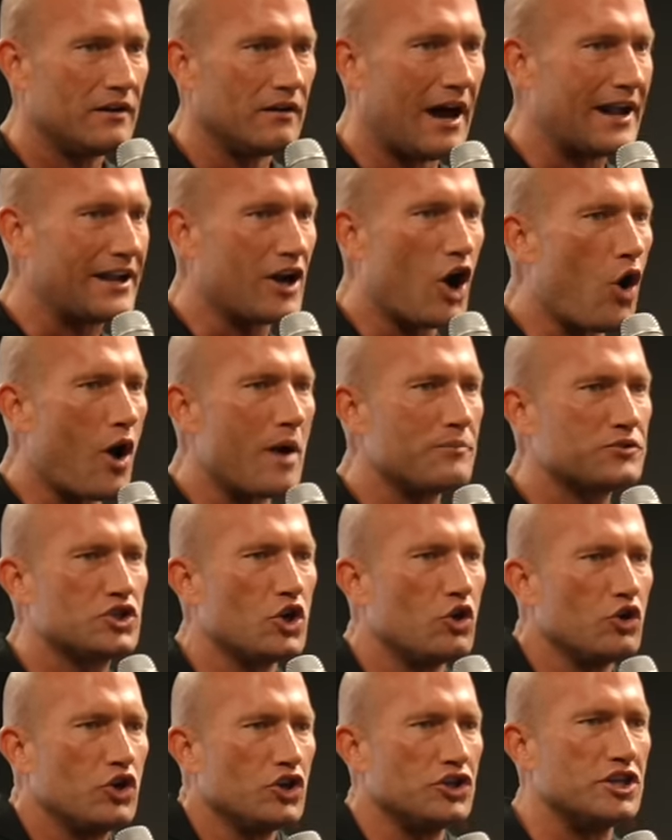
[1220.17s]
Like, oh, I'm
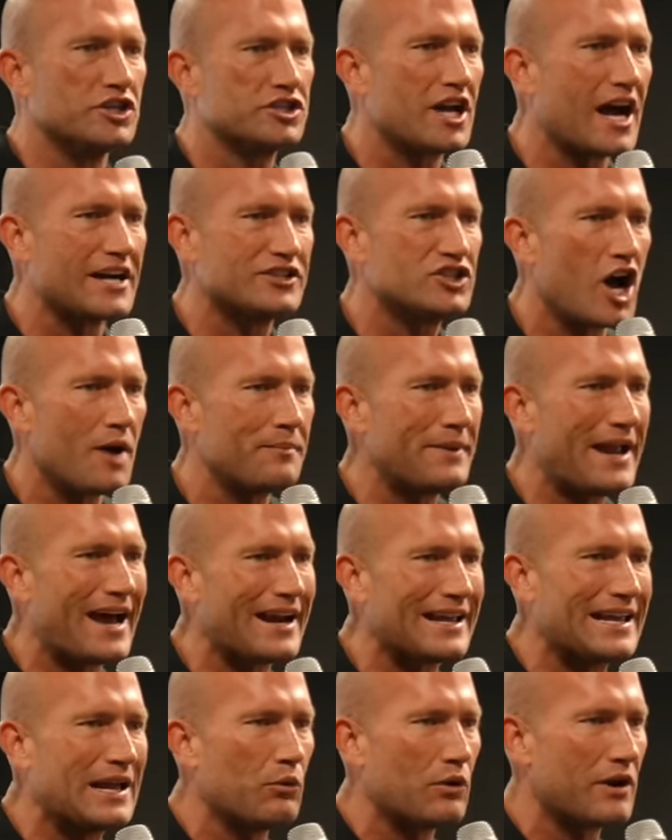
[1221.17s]
so good. This guy taught me how
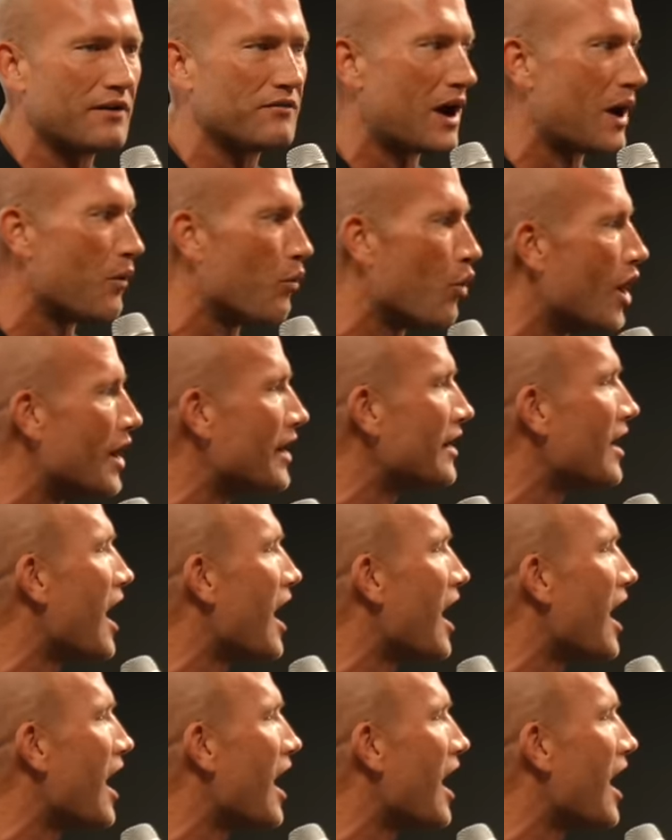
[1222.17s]
to get whatever I want.